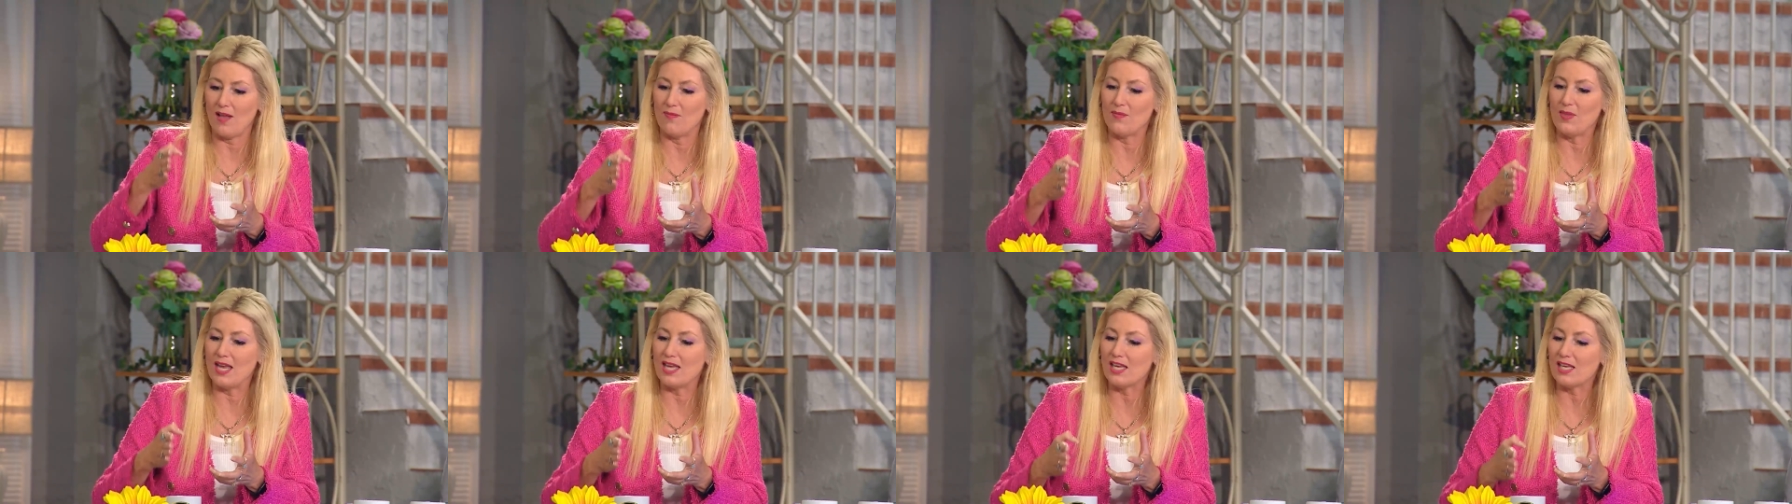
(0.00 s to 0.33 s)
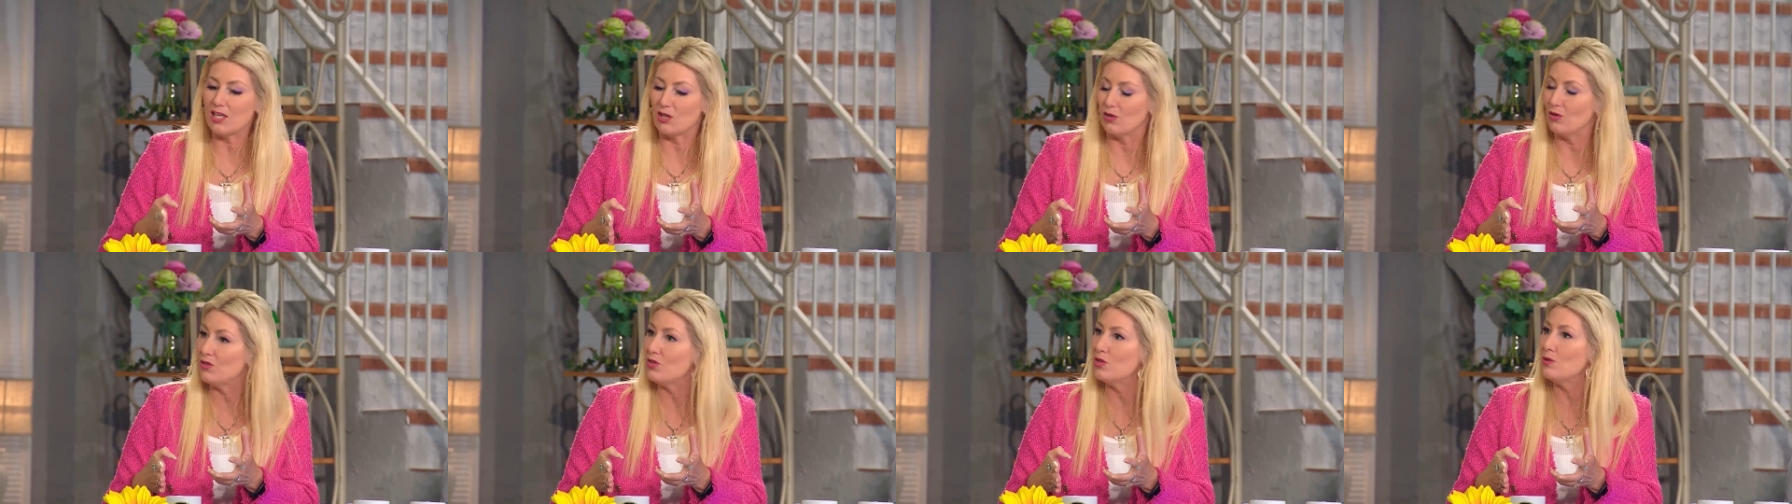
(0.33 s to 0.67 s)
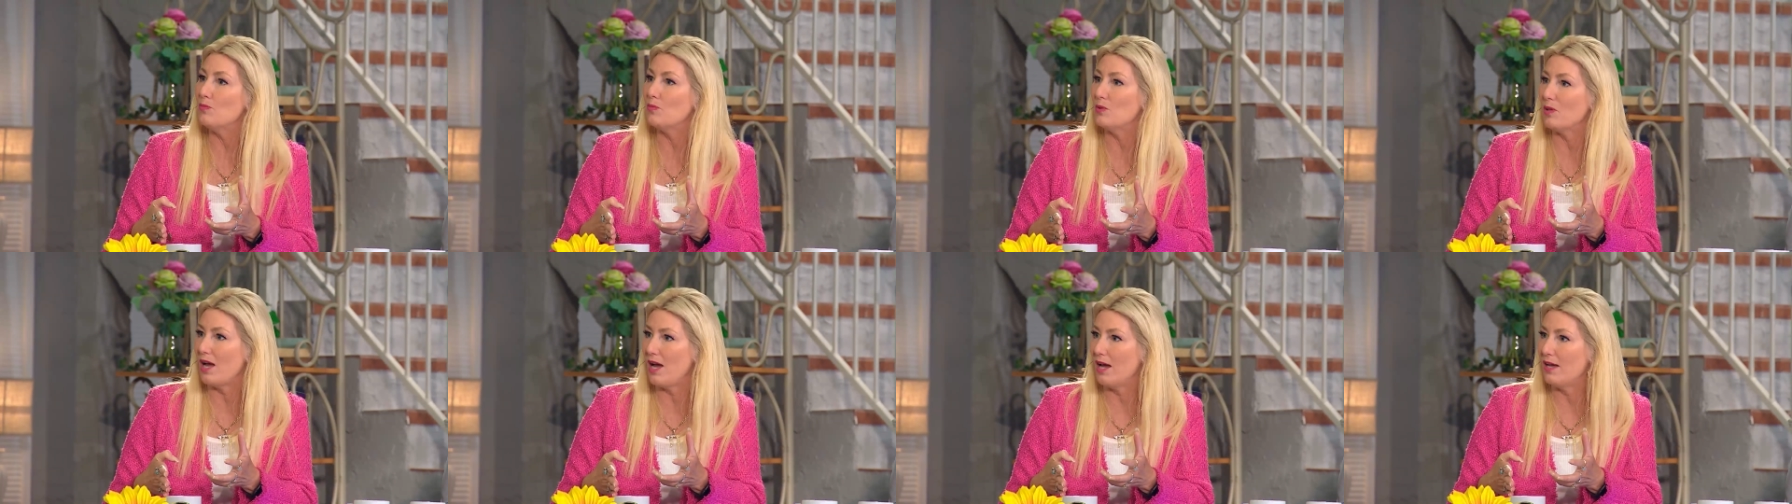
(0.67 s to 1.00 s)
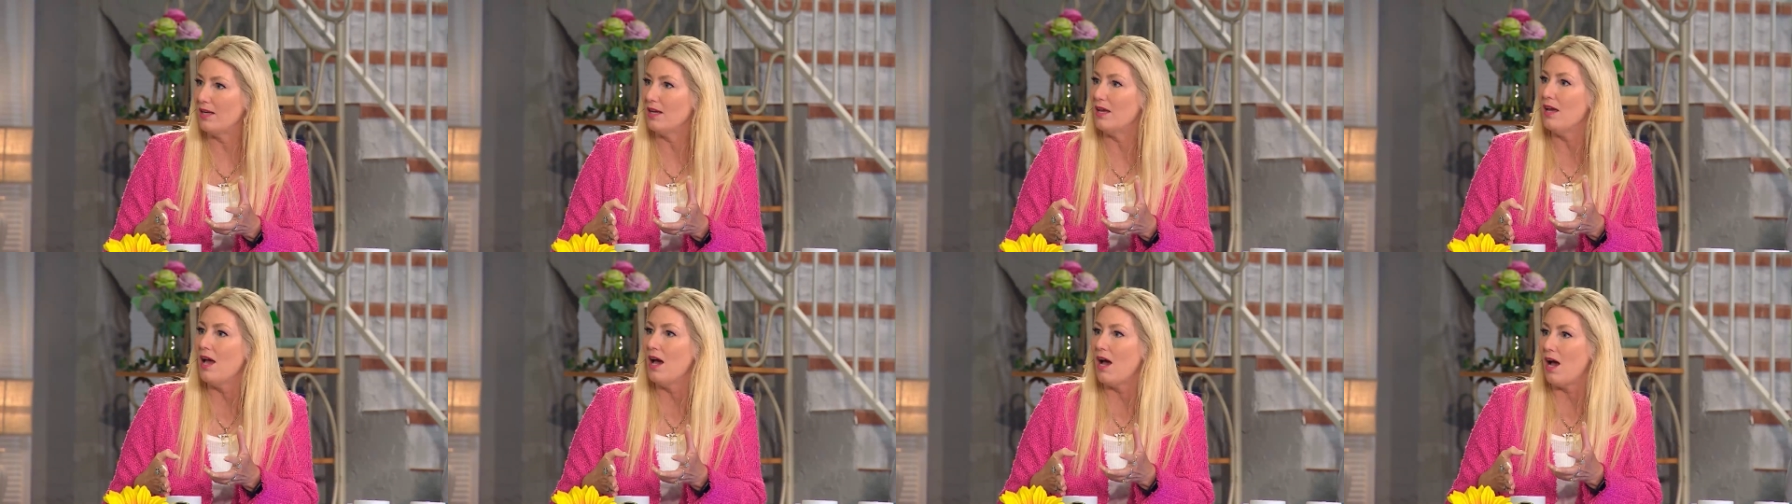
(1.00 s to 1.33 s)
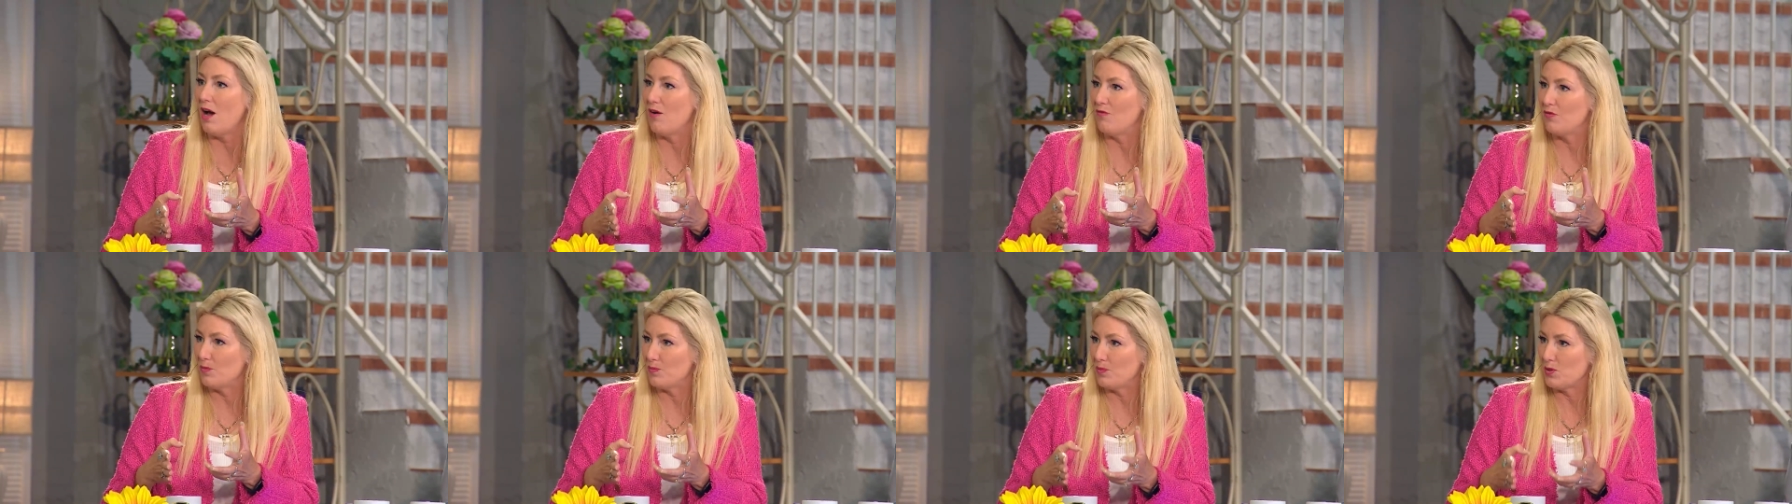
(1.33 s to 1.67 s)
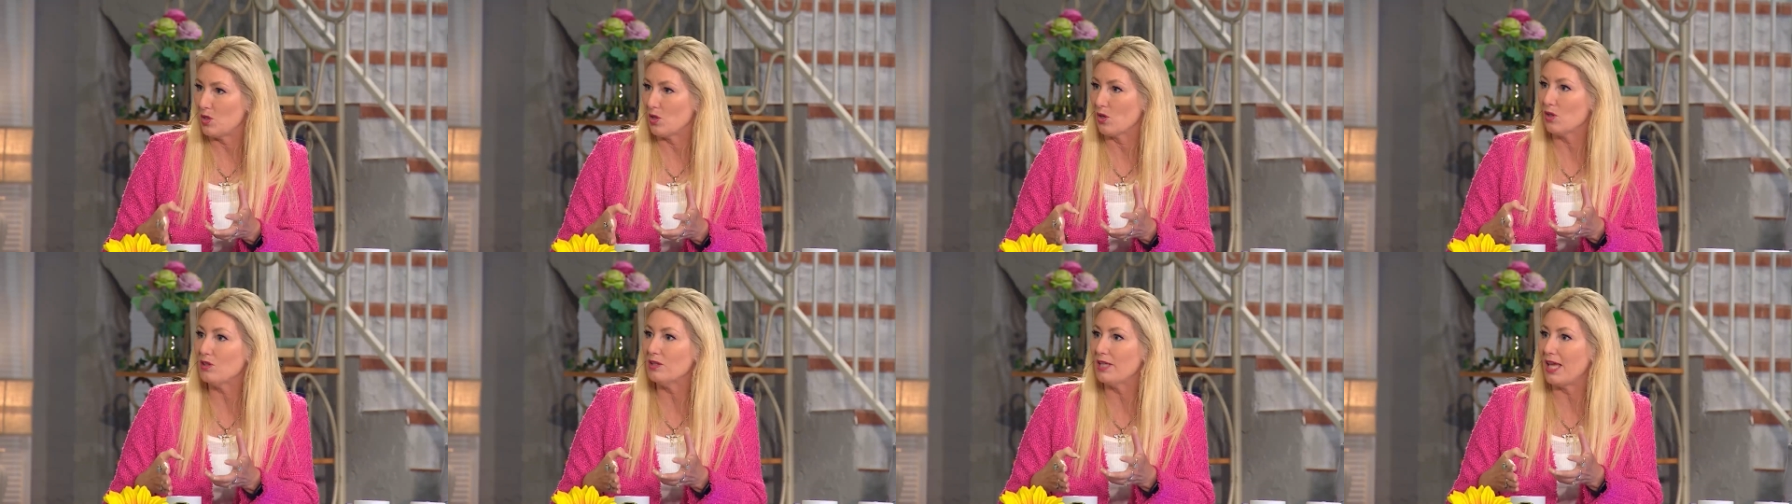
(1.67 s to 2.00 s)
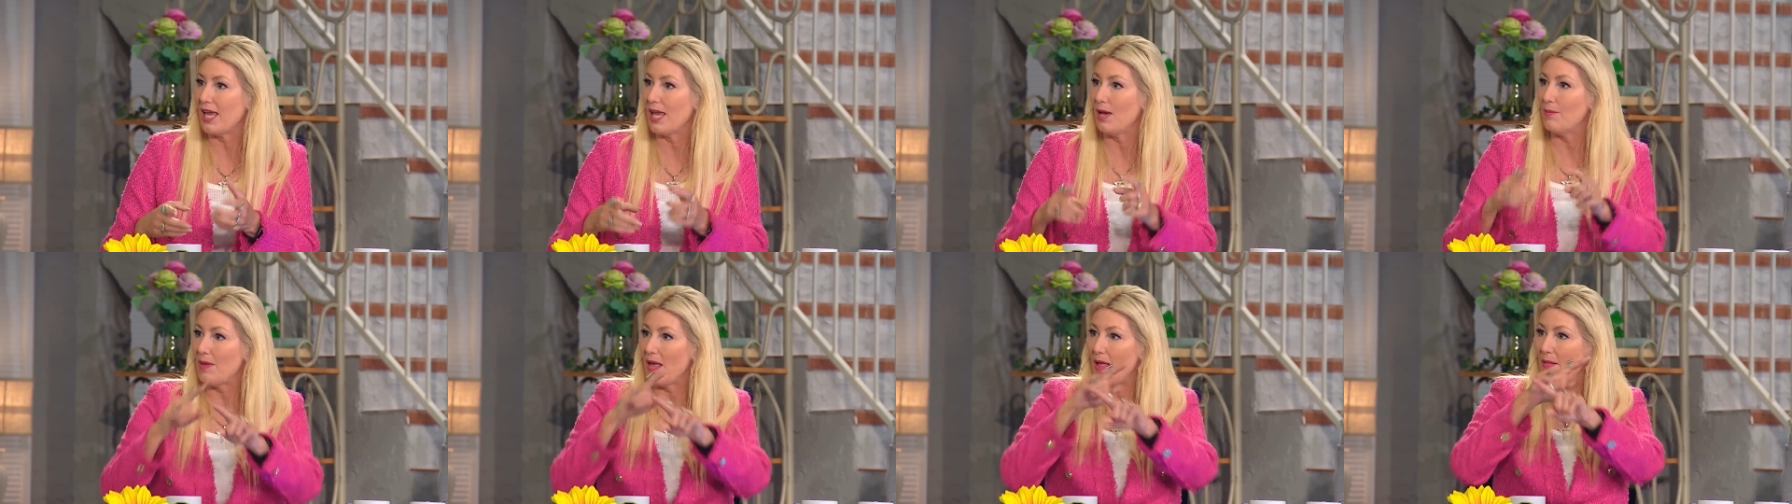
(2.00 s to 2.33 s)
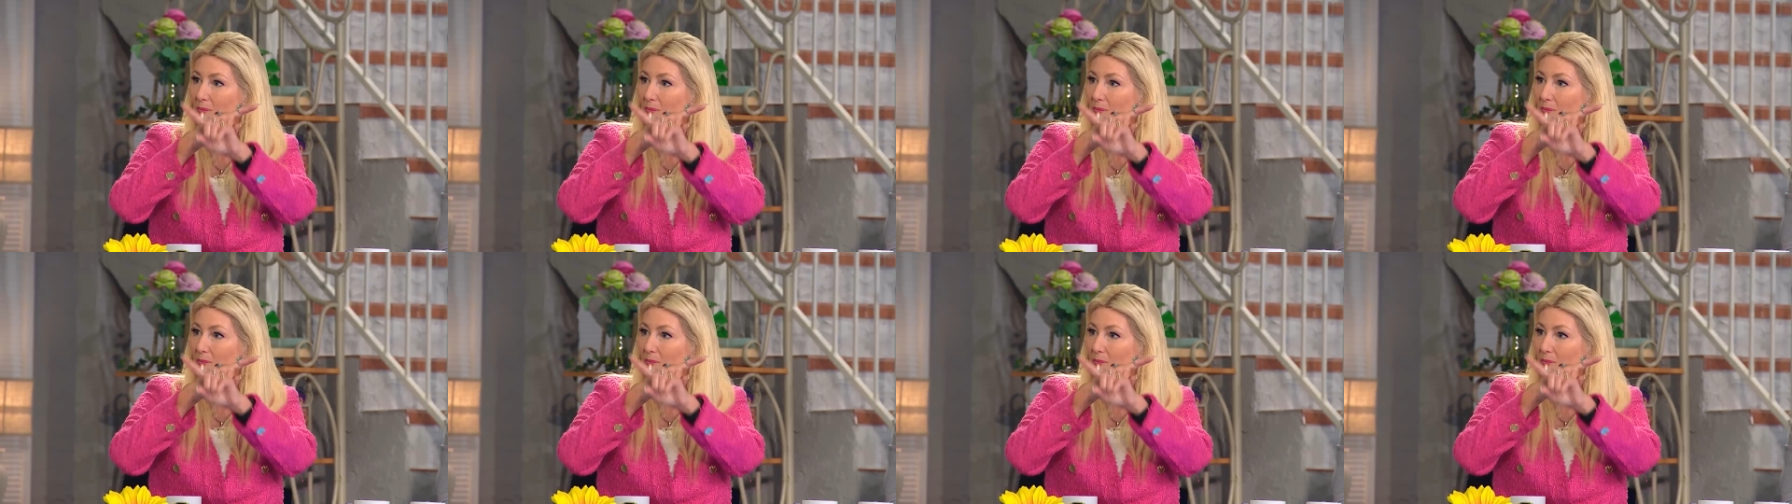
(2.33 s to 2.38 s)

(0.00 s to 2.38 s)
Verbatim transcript: and they killed the blood of a pure lamb,